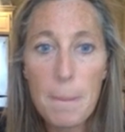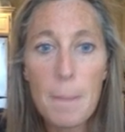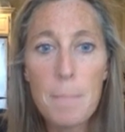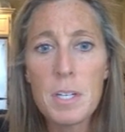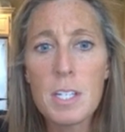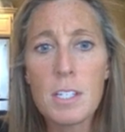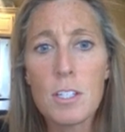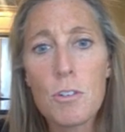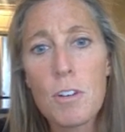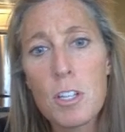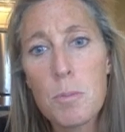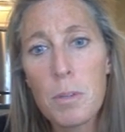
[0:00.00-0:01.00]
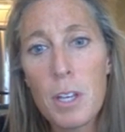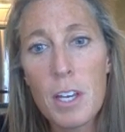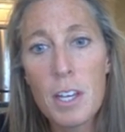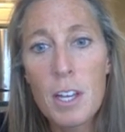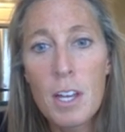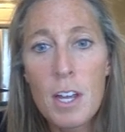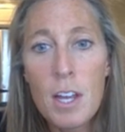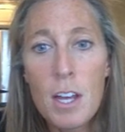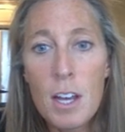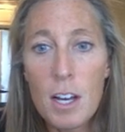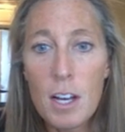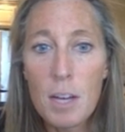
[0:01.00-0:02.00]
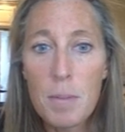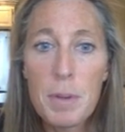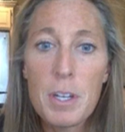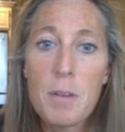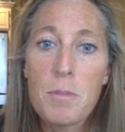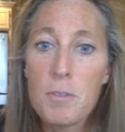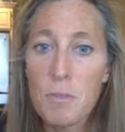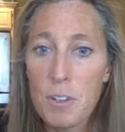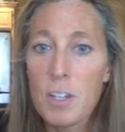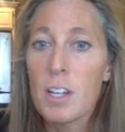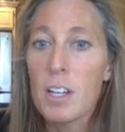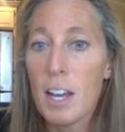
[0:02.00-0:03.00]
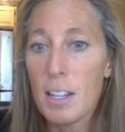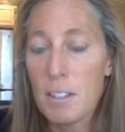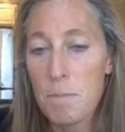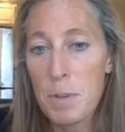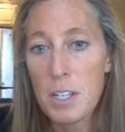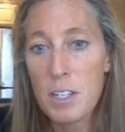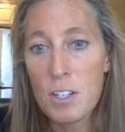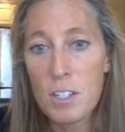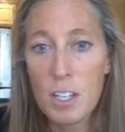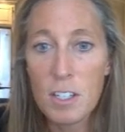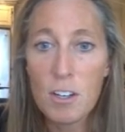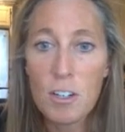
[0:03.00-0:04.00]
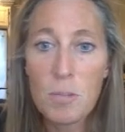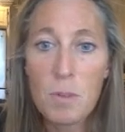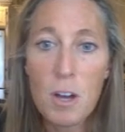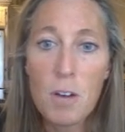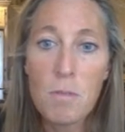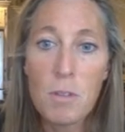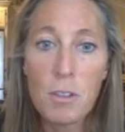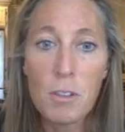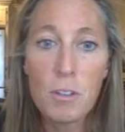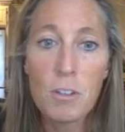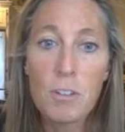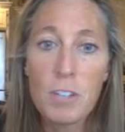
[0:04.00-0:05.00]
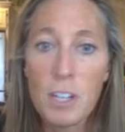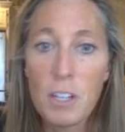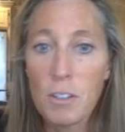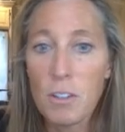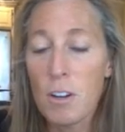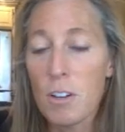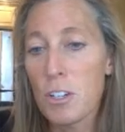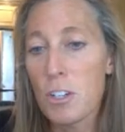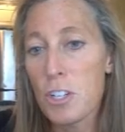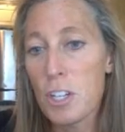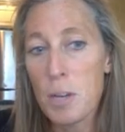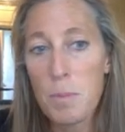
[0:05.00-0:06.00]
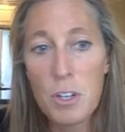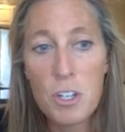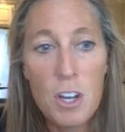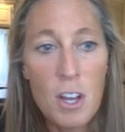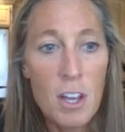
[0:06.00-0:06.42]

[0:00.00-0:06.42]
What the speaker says: Meniscus transplant may be an option for young active patients, as I talked about, with little articular cartilage damage.